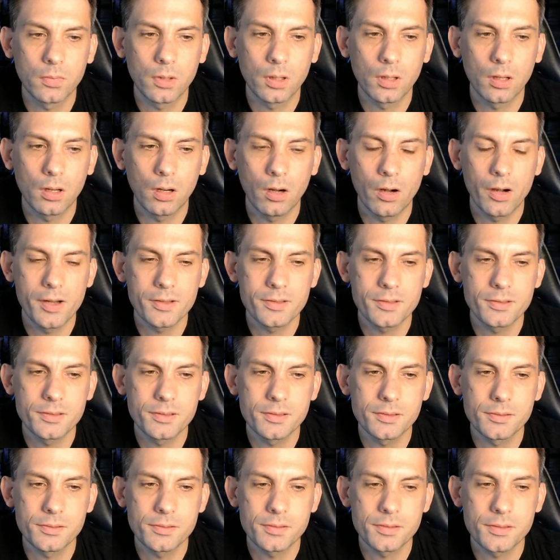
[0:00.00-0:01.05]
Alright,
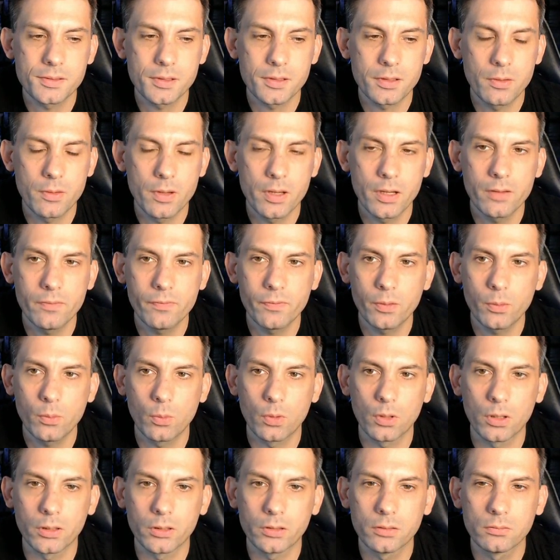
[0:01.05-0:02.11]
so you hit it for
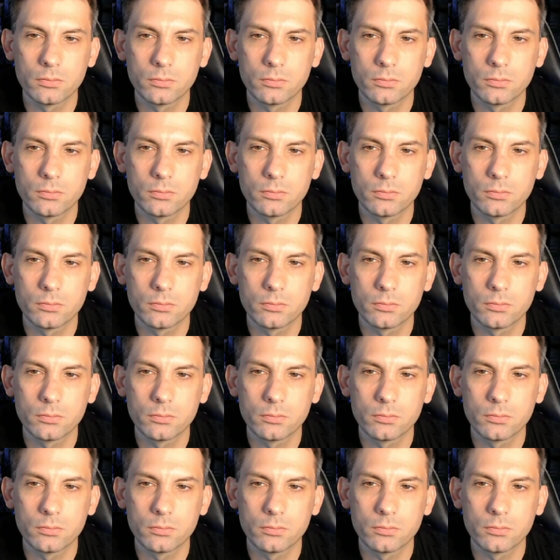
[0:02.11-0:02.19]
1.